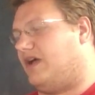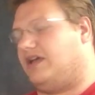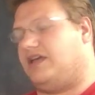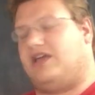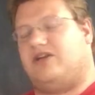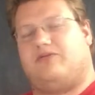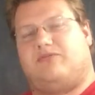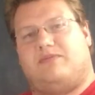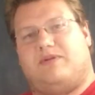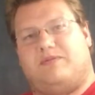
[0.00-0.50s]

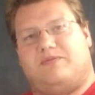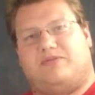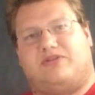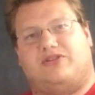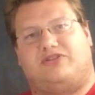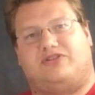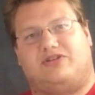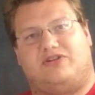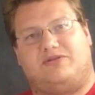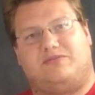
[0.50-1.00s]
can't remember
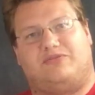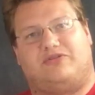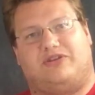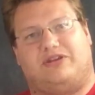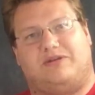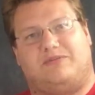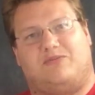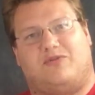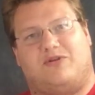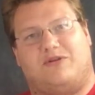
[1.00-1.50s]
the terms
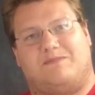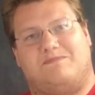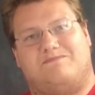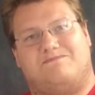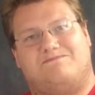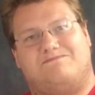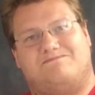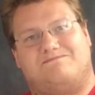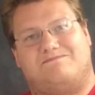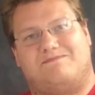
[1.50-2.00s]
anymore.
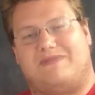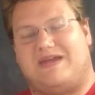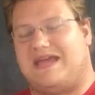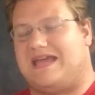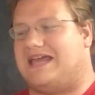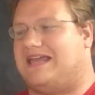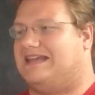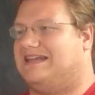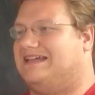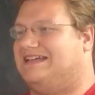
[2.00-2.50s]

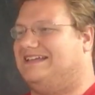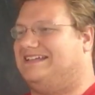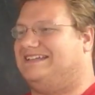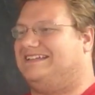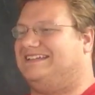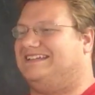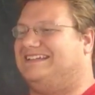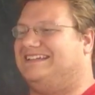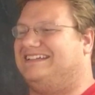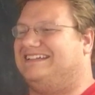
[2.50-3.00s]
Man,
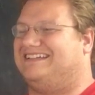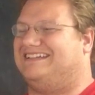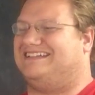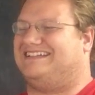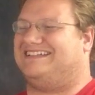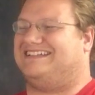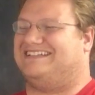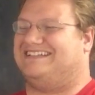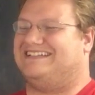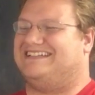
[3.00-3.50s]

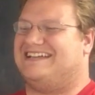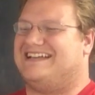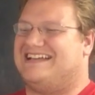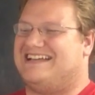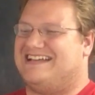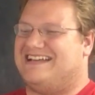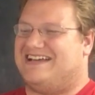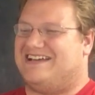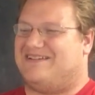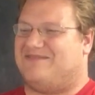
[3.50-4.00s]

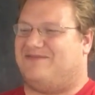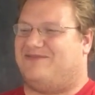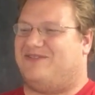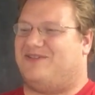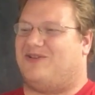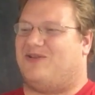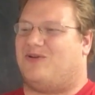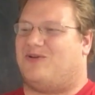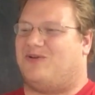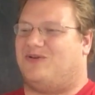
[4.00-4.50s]
I
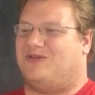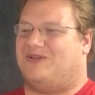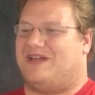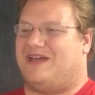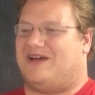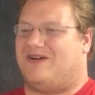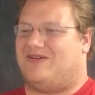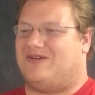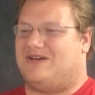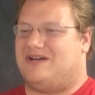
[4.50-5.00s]
feel old
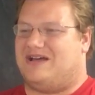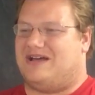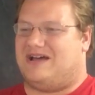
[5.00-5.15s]
now.